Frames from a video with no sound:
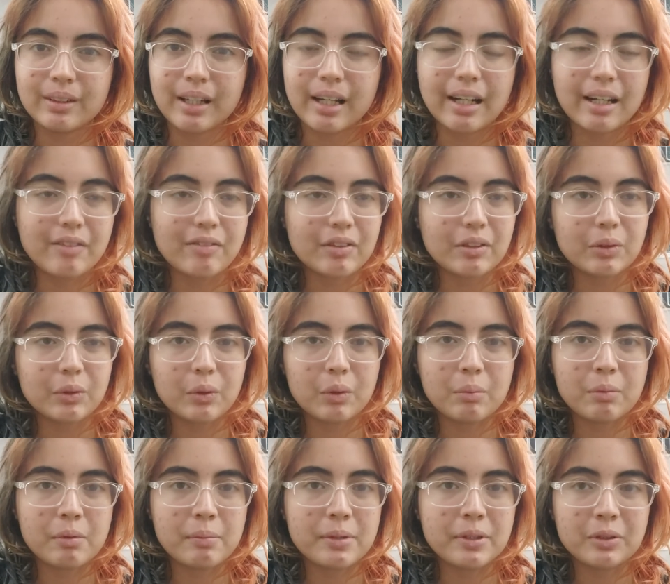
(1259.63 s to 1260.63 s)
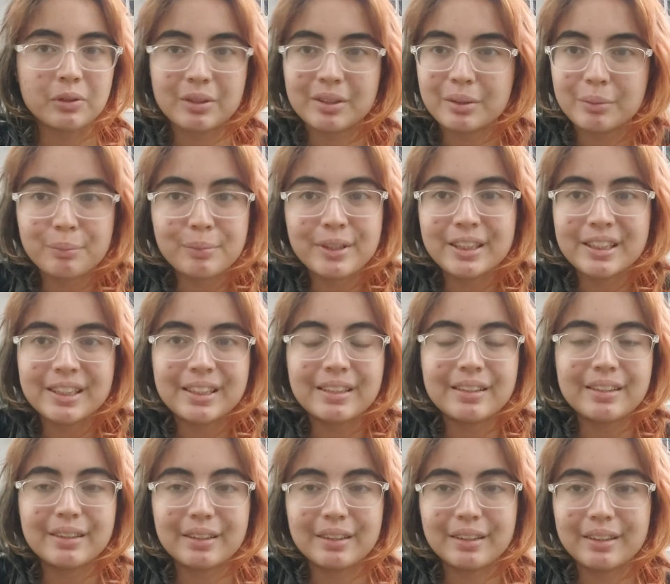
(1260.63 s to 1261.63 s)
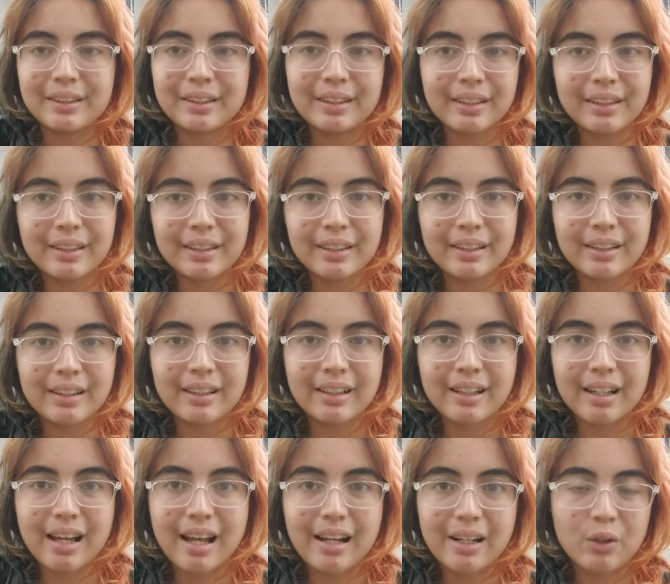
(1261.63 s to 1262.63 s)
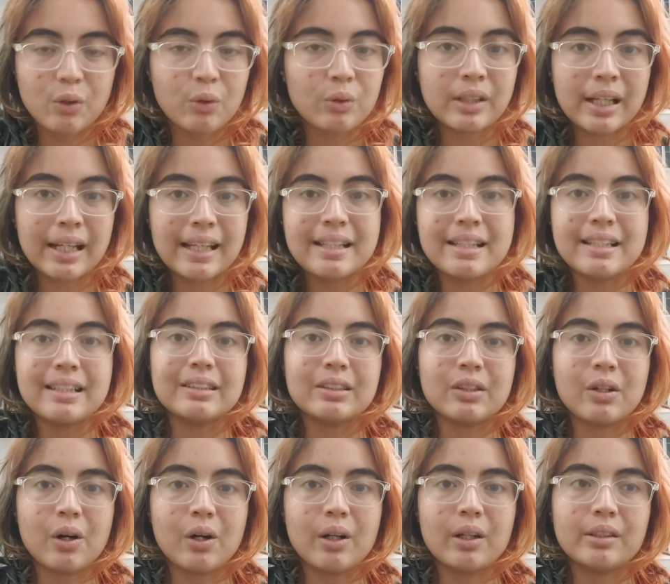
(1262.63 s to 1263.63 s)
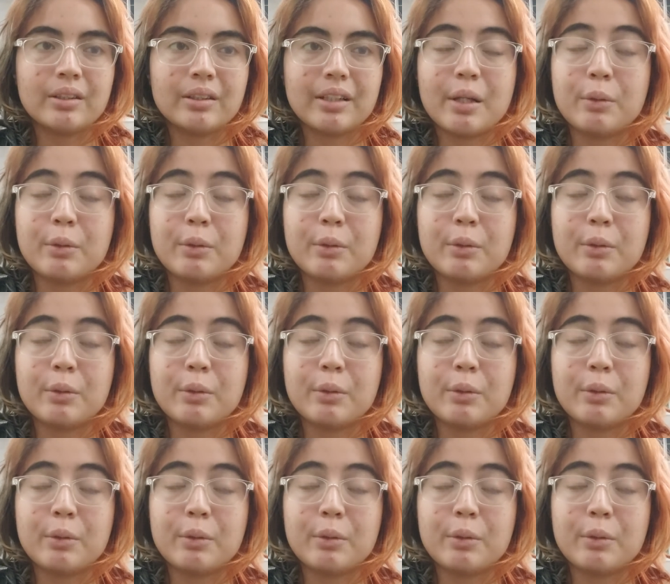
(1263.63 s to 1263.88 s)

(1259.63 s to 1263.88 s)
I never took a moment to just be still and know that He is God.